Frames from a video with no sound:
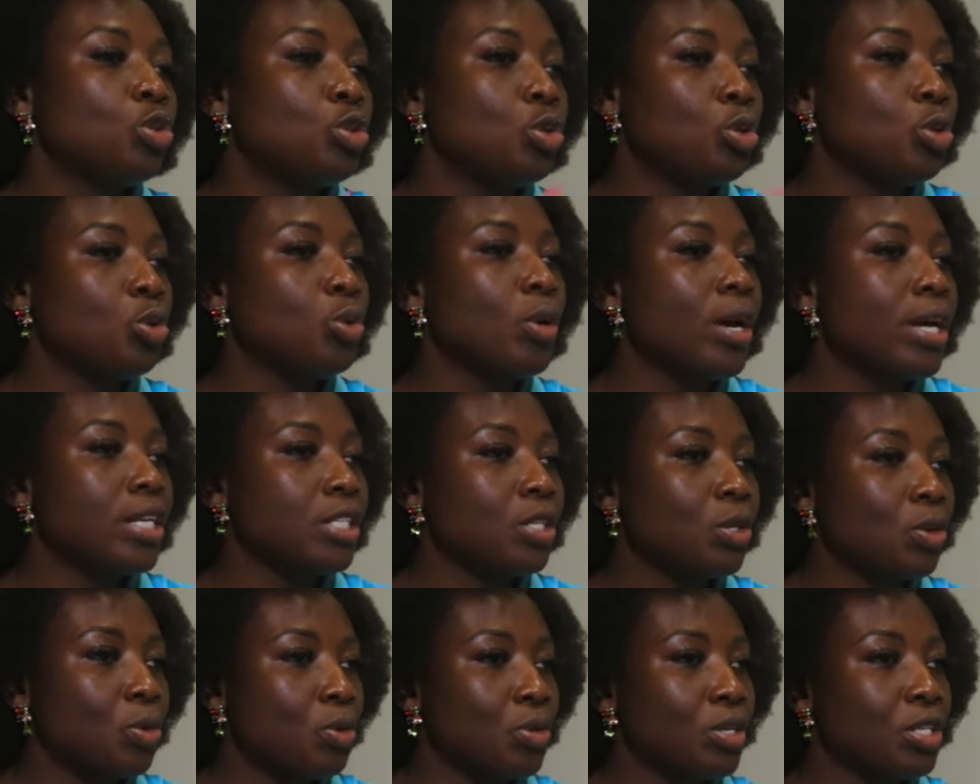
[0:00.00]
you
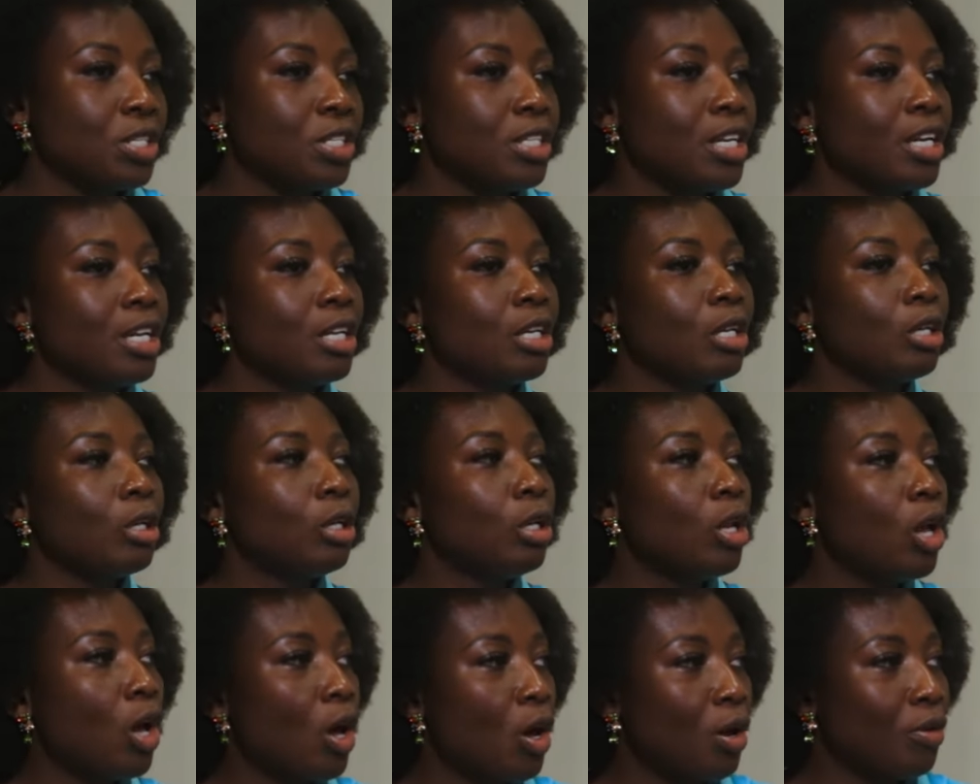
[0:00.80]
as a
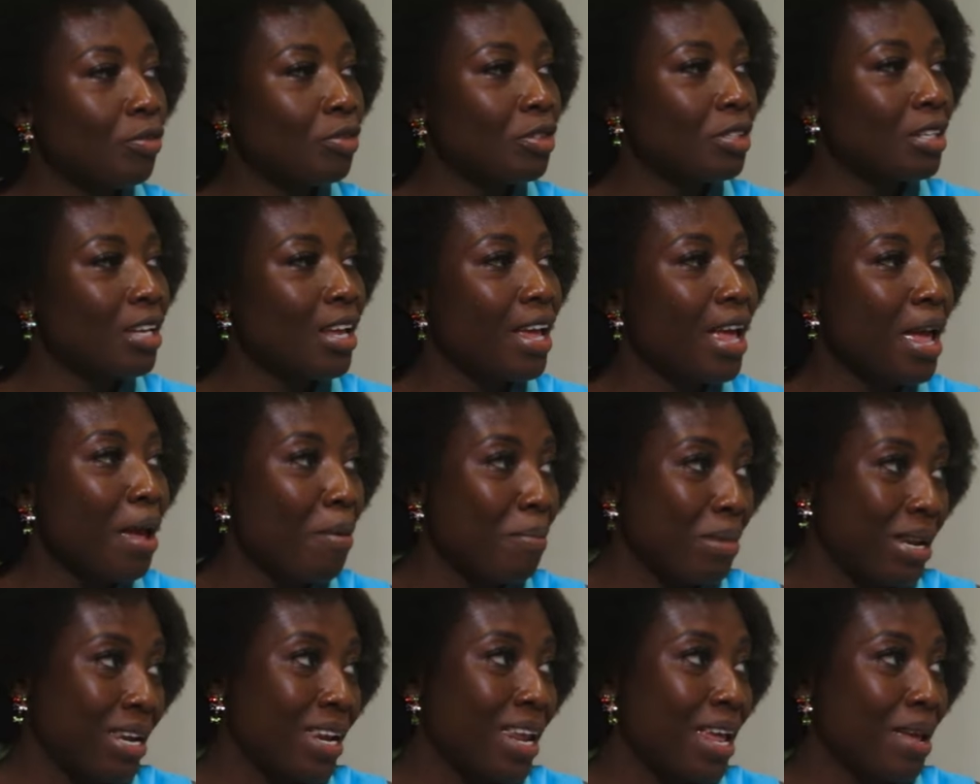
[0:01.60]
Christian loved
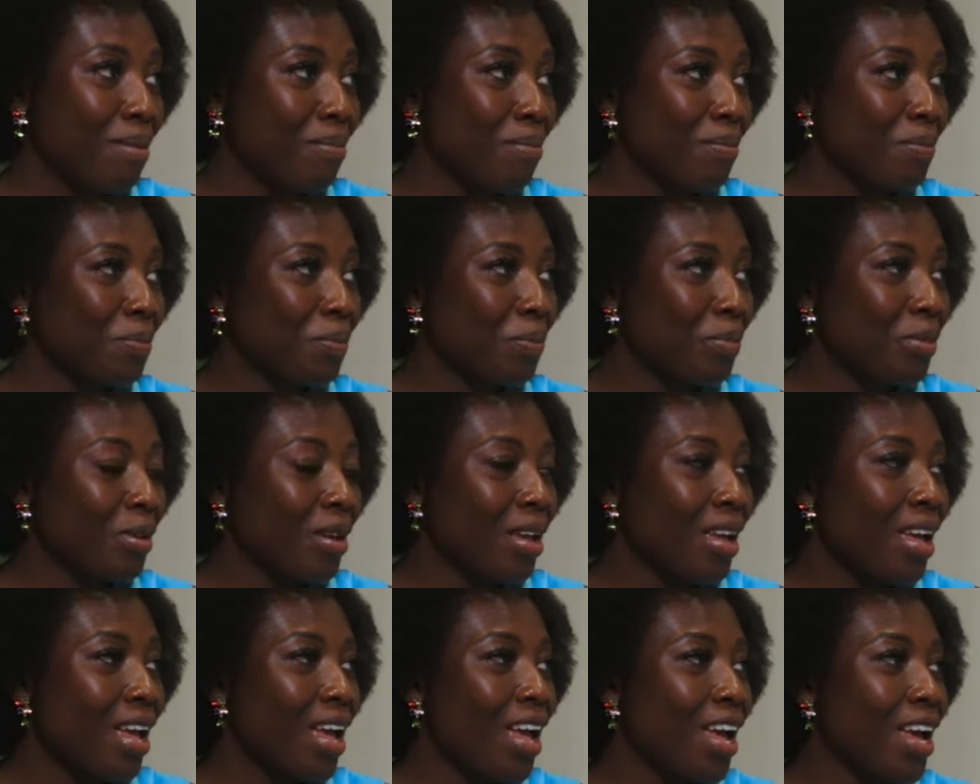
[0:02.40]
Eminem
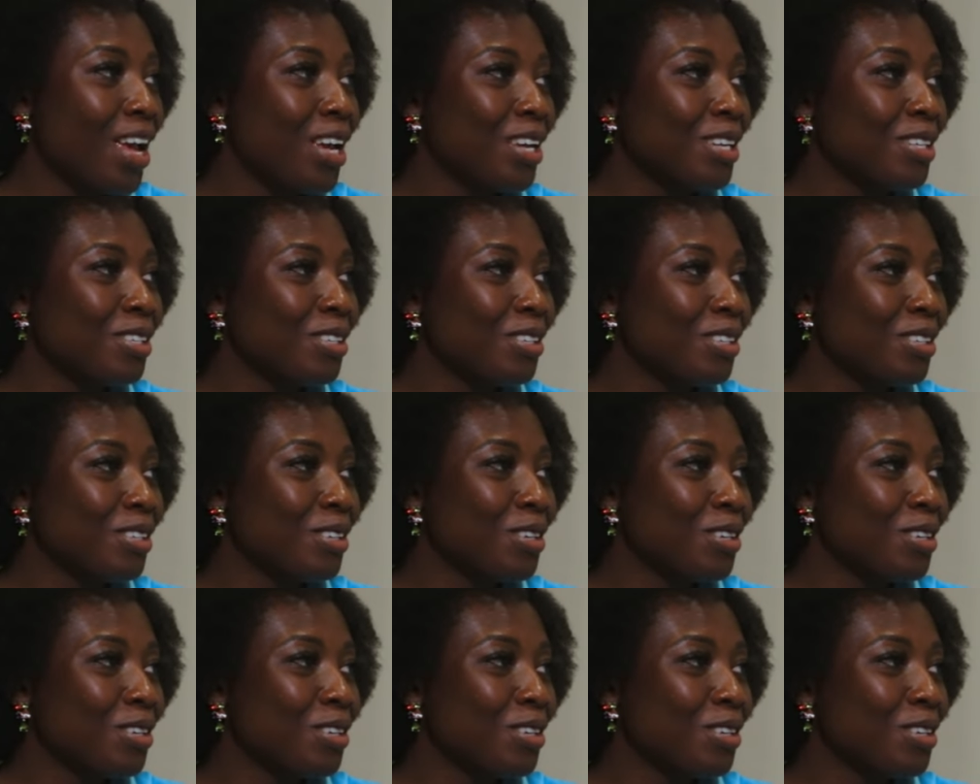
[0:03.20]
and